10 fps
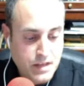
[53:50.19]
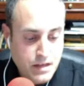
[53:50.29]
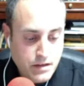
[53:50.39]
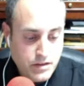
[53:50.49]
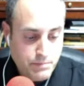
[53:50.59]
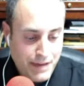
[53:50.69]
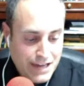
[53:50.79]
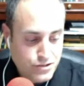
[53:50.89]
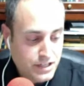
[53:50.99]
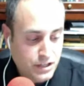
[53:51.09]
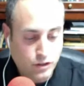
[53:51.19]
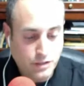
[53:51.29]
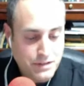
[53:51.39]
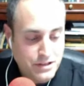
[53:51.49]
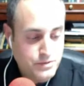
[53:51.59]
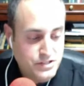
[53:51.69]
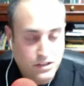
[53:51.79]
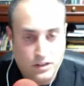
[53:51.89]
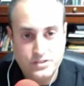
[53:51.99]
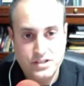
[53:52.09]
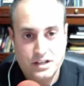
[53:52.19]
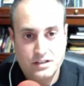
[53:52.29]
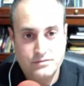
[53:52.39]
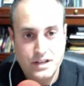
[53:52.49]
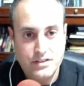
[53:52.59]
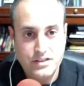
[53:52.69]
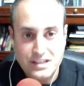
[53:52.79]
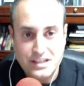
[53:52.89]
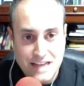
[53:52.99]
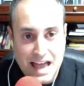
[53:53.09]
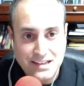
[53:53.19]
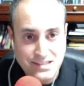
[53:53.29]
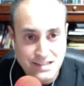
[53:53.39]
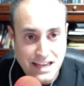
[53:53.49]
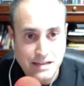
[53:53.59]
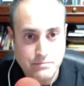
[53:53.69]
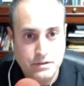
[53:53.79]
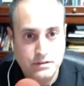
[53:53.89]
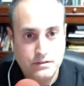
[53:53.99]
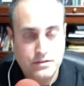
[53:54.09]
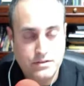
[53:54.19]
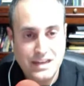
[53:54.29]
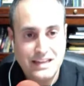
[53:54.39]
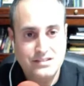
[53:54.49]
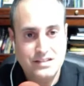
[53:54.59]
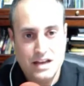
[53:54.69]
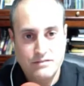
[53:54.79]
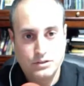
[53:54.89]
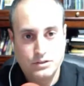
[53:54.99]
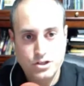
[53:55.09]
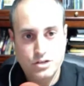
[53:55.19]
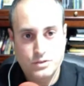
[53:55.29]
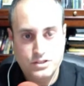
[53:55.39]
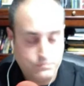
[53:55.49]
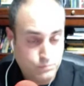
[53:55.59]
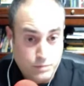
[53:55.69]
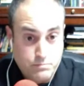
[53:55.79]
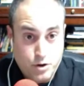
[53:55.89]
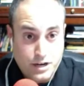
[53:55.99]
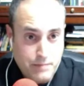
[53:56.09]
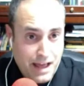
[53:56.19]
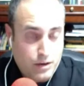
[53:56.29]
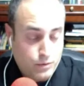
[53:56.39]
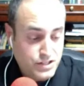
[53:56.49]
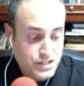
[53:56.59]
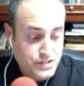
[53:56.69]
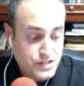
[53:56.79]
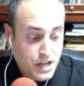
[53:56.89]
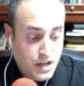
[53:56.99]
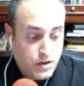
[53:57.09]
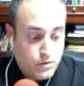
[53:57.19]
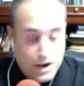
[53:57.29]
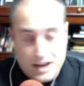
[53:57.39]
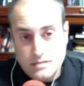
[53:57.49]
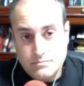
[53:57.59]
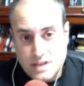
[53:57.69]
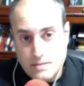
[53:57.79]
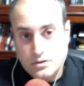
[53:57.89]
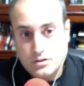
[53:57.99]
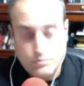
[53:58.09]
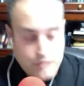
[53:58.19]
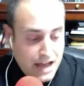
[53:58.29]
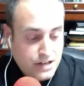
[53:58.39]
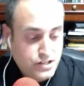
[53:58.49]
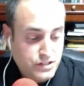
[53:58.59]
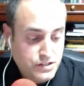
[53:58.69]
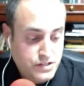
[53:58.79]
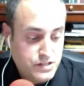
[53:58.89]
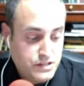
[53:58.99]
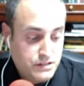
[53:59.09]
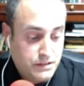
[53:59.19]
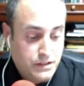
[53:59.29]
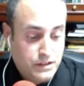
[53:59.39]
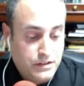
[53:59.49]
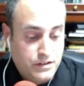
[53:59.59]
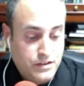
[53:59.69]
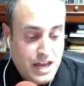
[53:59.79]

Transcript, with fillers: then Patrick can only be the result of the exact same things that evolution would would bring about, which is random chemical reactions that